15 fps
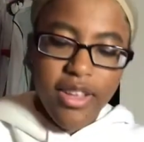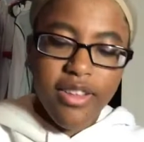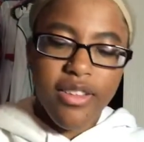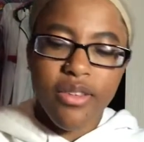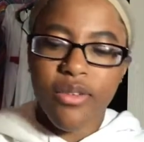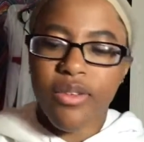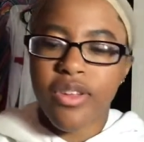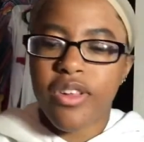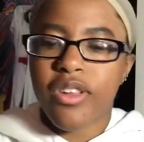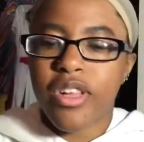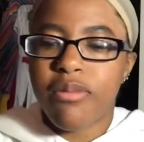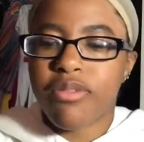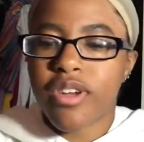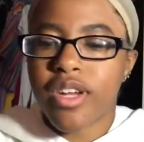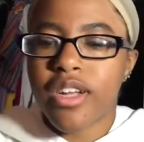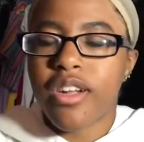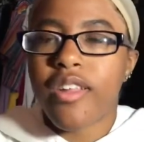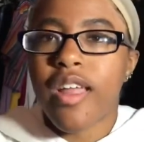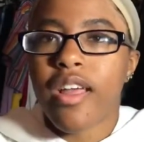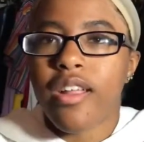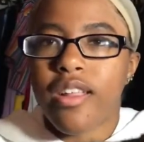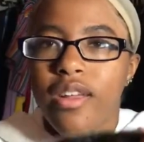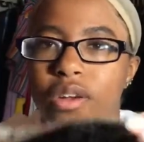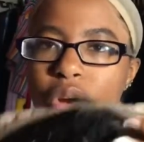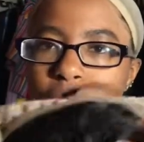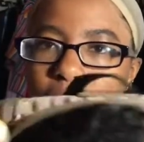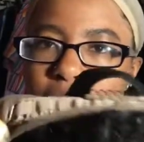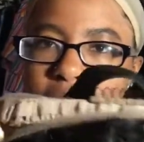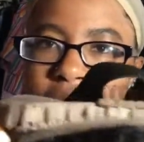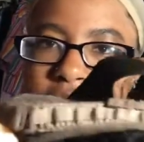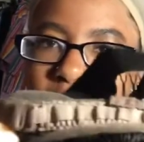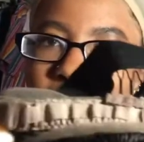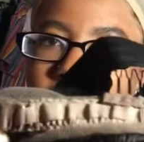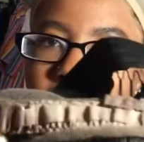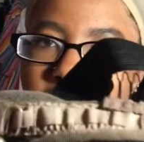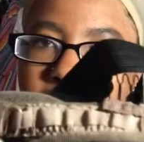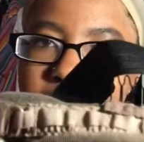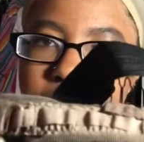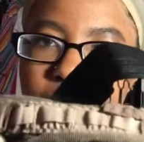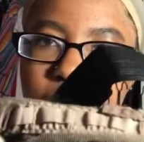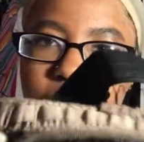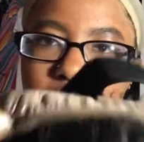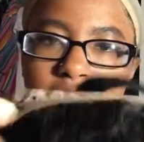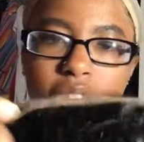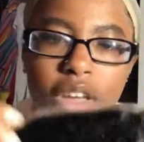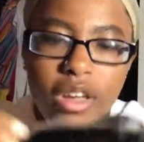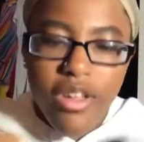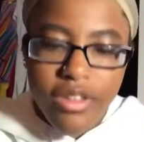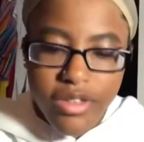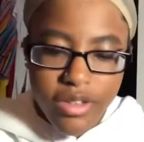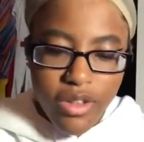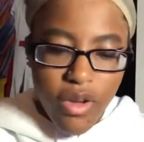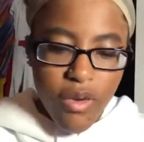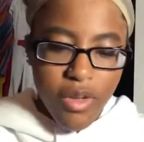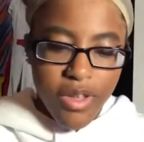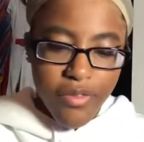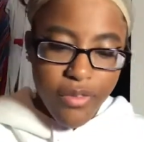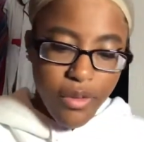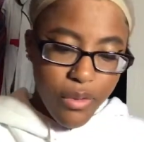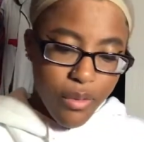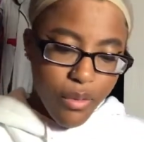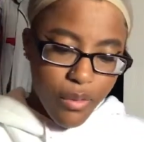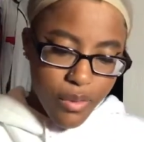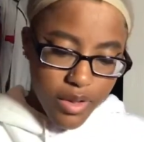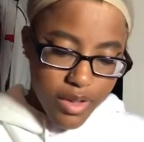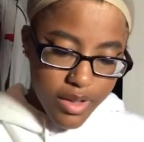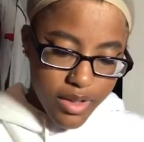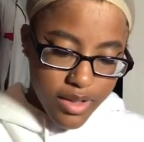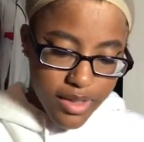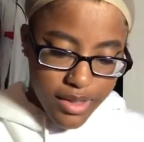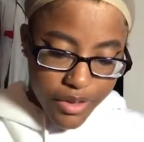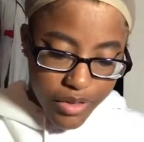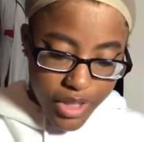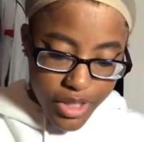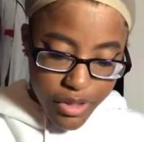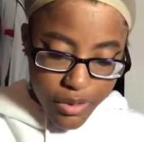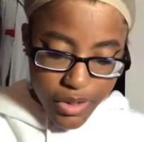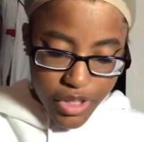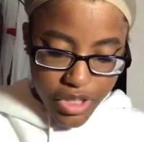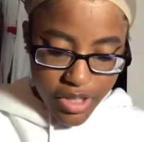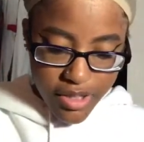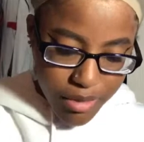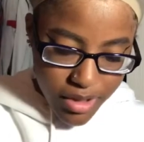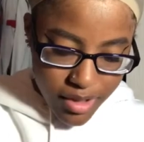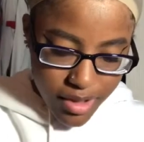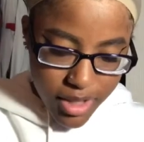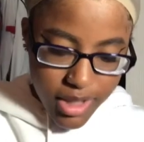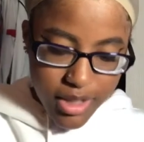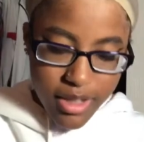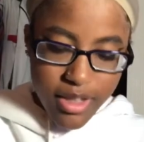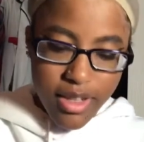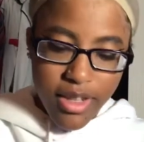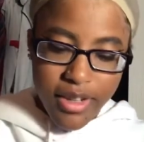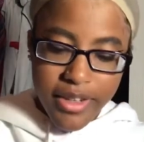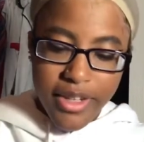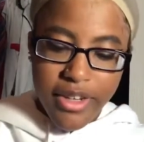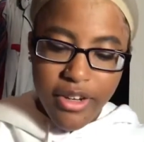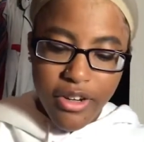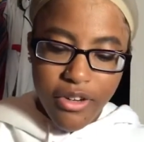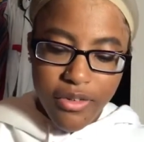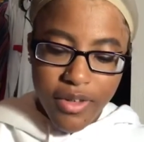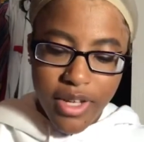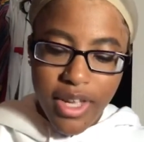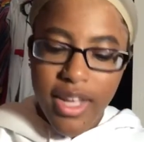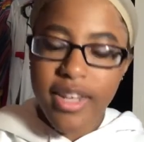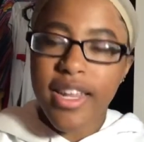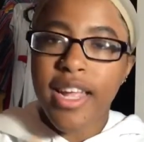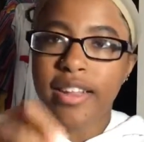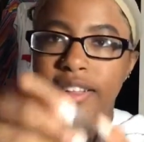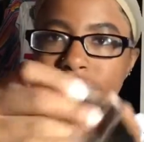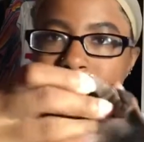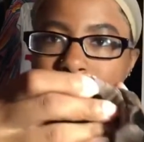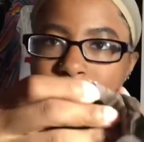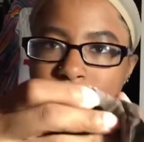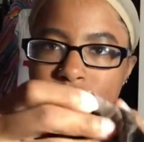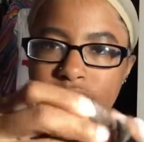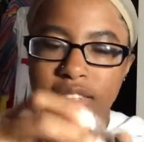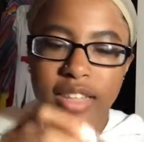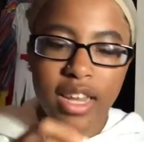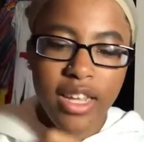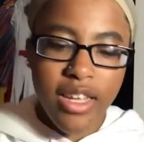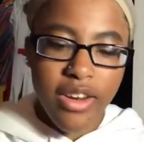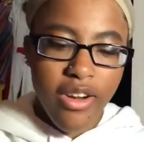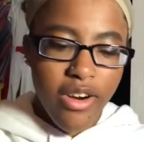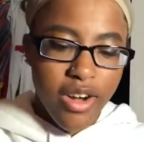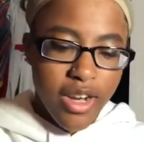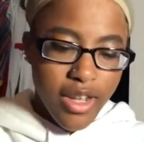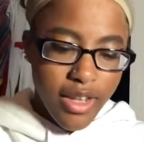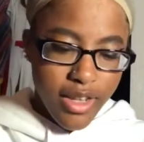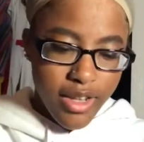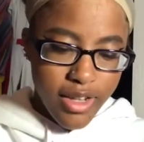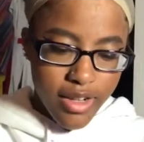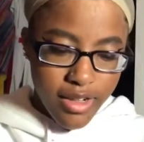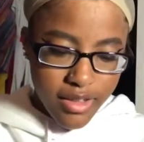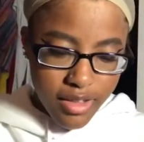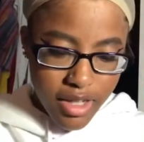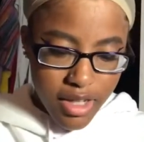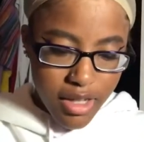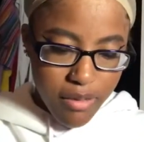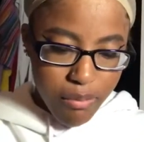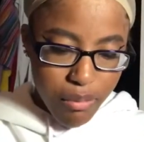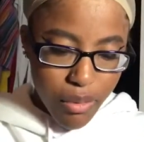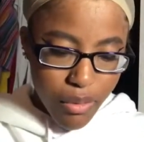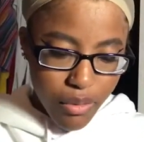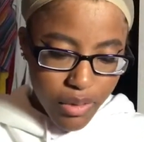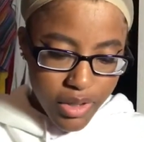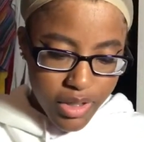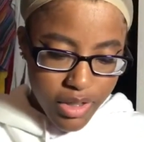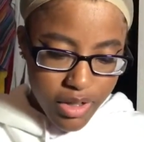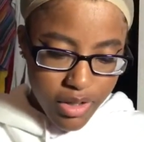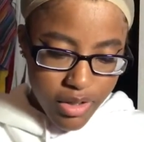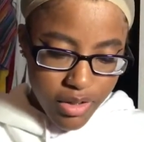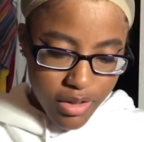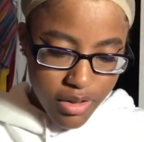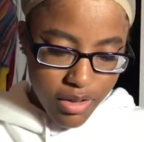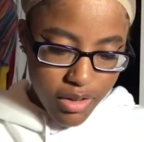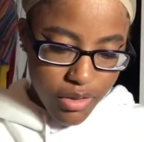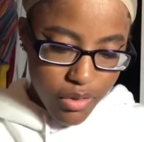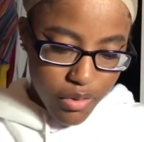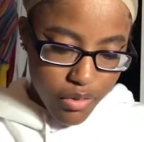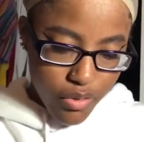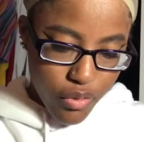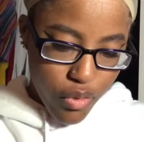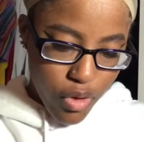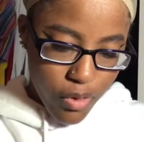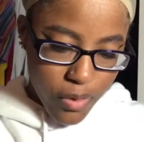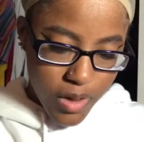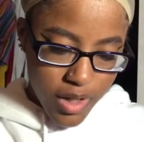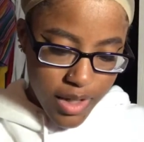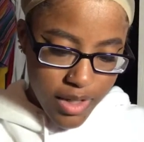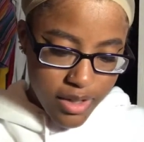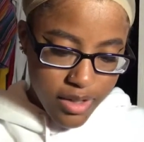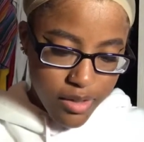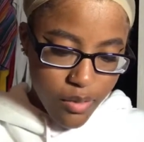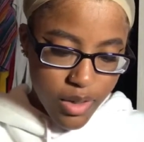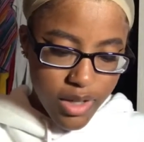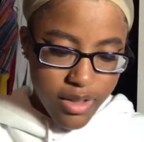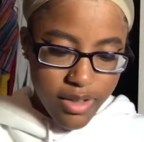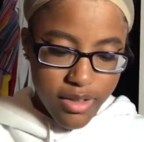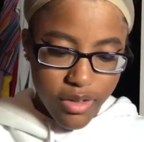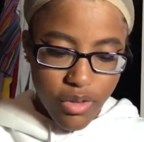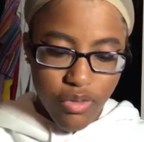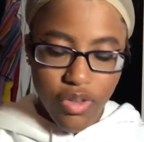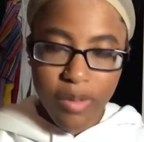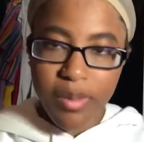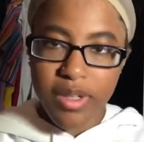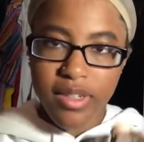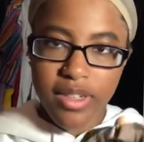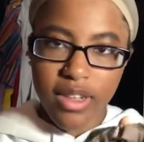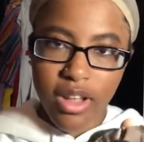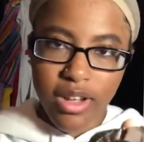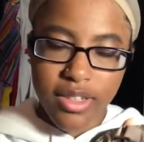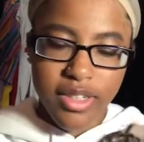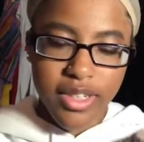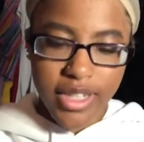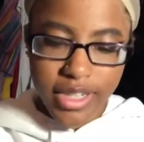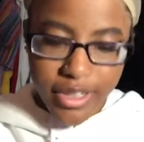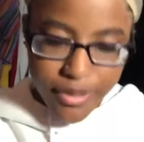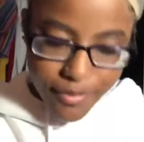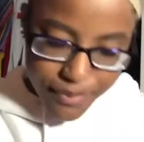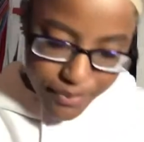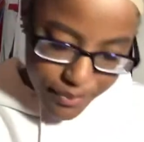like little clips right here that like almost every wig comes with. So if you still need to adjust, I'm just gonna, you know, take this out of the setting it already is and pull it a little forward into one of these little ribbon slots here